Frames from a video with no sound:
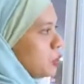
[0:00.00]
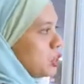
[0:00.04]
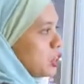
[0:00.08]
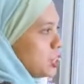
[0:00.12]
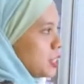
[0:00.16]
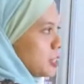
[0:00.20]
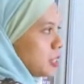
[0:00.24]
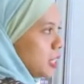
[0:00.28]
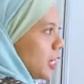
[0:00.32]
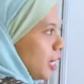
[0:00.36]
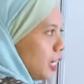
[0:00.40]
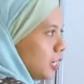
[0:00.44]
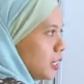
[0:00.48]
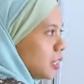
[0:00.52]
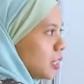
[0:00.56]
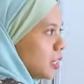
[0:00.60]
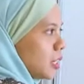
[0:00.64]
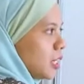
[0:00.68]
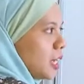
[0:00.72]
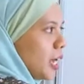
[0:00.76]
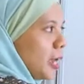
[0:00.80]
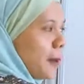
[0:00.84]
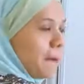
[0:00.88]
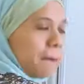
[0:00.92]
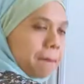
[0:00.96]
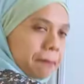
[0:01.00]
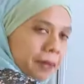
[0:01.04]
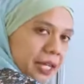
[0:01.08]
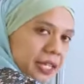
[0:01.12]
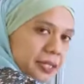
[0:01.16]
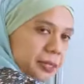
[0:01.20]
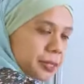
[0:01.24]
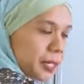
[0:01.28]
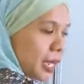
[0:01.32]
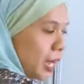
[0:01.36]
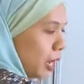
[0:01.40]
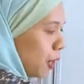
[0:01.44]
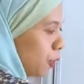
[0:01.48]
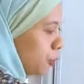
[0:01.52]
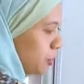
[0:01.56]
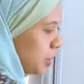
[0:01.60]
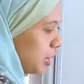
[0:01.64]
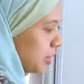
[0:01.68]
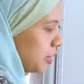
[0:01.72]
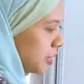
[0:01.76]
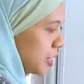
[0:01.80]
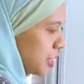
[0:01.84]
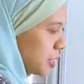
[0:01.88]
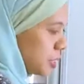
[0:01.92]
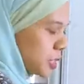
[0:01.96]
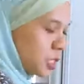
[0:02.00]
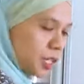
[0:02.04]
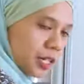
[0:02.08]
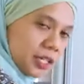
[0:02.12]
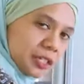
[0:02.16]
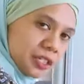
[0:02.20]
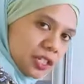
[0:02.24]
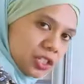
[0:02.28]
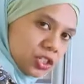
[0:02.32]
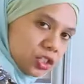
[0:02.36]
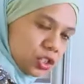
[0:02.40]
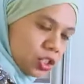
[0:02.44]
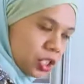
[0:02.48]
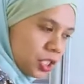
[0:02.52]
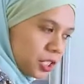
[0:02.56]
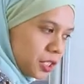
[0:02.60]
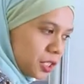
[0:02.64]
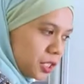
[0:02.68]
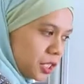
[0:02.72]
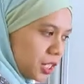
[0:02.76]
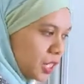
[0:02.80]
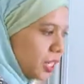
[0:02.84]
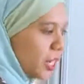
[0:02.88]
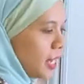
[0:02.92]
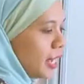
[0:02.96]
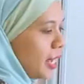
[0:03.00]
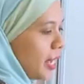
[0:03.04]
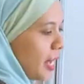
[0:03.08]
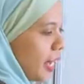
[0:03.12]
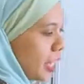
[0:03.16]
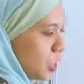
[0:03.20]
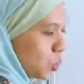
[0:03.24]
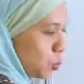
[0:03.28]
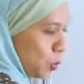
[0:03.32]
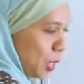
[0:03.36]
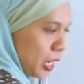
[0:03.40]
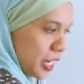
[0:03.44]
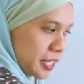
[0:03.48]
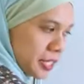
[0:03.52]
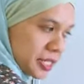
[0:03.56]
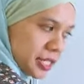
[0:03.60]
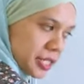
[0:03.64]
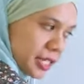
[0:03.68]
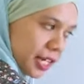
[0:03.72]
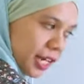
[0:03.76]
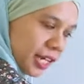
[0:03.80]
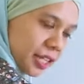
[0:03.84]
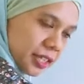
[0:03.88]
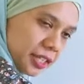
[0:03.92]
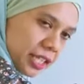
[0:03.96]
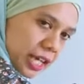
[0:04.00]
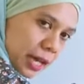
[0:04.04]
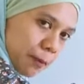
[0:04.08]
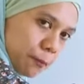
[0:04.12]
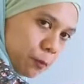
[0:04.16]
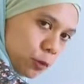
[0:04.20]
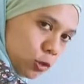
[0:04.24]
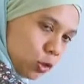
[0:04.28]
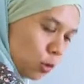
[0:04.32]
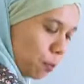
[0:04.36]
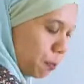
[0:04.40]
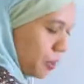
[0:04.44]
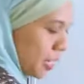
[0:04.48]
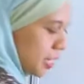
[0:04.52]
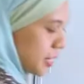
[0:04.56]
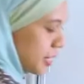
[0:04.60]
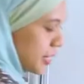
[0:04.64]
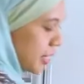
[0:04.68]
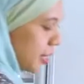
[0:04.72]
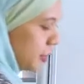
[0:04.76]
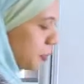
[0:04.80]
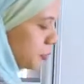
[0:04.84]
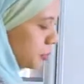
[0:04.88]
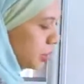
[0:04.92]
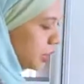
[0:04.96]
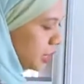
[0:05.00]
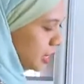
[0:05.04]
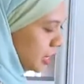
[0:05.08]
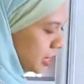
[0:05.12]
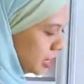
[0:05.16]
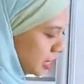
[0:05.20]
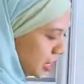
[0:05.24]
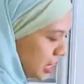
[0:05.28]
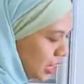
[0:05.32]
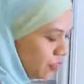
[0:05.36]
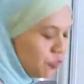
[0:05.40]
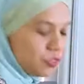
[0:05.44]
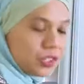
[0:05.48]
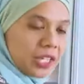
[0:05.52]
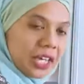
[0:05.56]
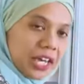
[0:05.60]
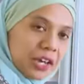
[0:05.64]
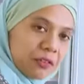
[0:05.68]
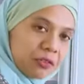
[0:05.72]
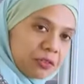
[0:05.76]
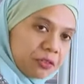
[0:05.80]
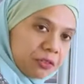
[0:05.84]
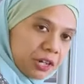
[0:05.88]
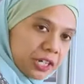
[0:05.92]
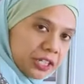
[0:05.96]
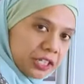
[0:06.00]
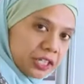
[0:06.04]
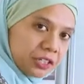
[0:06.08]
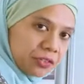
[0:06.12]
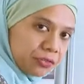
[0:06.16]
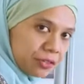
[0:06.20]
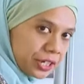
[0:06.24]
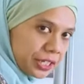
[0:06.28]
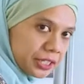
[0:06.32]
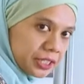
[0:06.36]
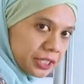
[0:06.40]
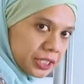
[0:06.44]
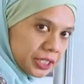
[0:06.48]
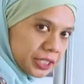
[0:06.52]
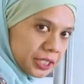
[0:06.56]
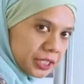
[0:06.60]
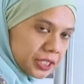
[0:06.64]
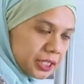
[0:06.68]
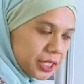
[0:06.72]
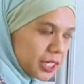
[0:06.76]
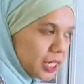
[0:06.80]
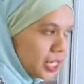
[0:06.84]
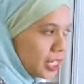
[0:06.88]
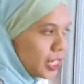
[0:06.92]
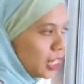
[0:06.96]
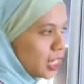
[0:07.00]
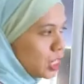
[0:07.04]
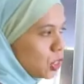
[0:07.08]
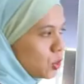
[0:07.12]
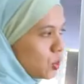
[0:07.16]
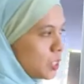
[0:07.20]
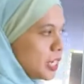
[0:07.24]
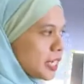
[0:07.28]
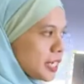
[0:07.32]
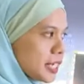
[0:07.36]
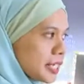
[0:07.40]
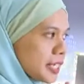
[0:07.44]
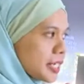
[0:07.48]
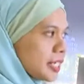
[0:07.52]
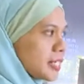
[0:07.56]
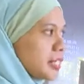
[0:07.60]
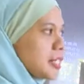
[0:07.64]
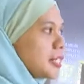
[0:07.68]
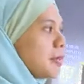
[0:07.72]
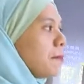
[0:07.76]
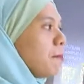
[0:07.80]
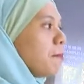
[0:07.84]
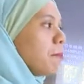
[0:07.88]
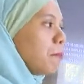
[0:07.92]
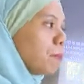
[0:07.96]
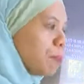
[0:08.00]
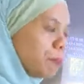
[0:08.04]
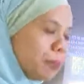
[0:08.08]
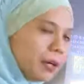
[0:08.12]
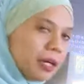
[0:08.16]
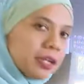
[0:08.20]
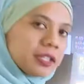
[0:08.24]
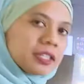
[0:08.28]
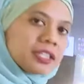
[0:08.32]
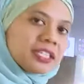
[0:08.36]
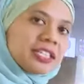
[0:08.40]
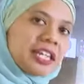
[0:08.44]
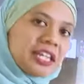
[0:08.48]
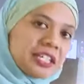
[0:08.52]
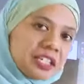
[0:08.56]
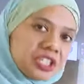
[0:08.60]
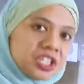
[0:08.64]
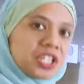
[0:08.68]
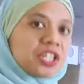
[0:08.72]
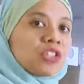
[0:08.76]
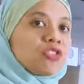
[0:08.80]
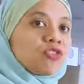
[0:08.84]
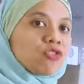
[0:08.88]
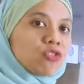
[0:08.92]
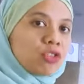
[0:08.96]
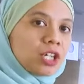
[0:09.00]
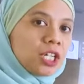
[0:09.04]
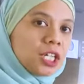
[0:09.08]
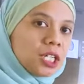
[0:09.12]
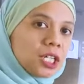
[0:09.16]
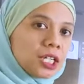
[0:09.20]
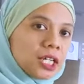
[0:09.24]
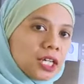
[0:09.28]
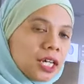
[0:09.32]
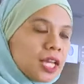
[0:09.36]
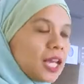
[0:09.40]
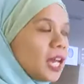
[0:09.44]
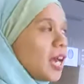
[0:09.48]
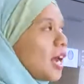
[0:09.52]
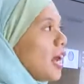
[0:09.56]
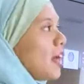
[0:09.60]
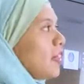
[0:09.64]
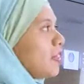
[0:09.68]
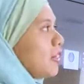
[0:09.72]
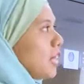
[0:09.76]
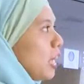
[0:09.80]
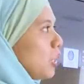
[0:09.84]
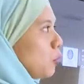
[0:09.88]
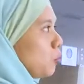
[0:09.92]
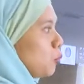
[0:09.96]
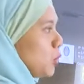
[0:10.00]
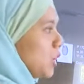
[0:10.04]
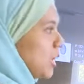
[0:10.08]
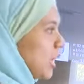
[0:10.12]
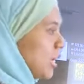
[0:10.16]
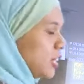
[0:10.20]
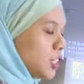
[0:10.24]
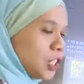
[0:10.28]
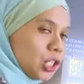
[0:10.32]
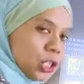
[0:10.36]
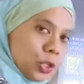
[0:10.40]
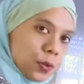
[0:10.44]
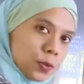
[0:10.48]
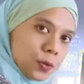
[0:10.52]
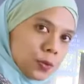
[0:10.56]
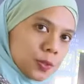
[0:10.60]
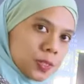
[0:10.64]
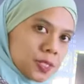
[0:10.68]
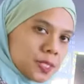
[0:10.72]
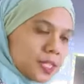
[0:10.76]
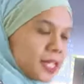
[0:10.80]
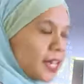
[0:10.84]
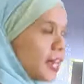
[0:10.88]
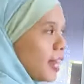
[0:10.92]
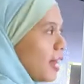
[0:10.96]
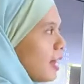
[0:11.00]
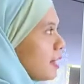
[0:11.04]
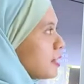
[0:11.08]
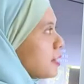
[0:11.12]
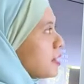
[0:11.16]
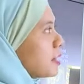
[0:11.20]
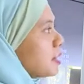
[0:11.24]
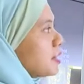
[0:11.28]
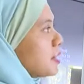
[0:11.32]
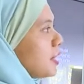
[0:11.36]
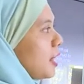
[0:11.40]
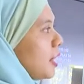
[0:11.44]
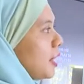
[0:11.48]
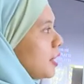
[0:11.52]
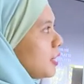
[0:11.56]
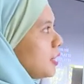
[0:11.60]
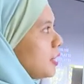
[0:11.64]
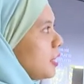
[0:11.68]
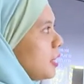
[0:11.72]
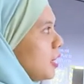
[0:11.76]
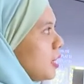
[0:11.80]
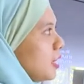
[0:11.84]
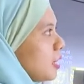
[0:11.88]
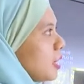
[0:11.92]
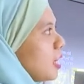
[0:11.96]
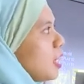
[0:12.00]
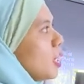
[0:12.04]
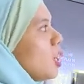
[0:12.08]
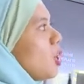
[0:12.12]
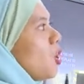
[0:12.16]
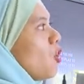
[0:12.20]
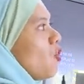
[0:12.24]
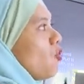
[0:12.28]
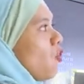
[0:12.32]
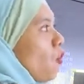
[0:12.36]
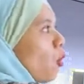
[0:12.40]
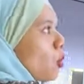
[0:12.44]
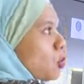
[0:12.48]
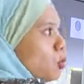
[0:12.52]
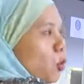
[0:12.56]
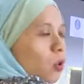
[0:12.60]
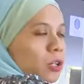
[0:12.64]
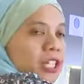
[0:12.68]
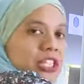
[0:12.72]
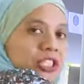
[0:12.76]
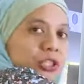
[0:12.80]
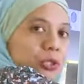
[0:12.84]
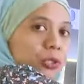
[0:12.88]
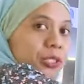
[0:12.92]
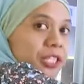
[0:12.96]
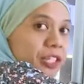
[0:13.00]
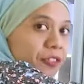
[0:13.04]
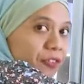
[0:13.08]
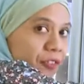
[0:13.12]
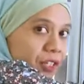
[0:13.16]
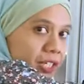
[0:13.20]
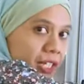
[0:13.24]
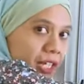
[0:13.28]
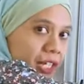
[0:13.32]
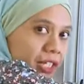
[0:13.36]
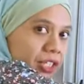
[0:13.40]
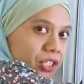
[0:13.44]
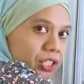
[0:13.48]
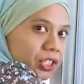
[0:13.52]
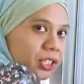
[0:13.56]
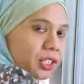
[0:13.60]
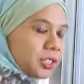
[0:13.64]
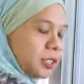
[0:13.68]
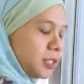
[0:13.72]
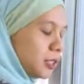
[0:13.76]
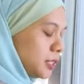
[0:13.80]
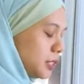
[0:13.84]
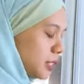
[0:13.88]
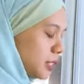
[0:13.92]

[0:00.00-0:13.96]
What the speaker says: which is ATM pays out in this condition, as well as ATM also pays out if they have credit granted. So this is a simple decision tree that we can use as a technique for knowledge codification.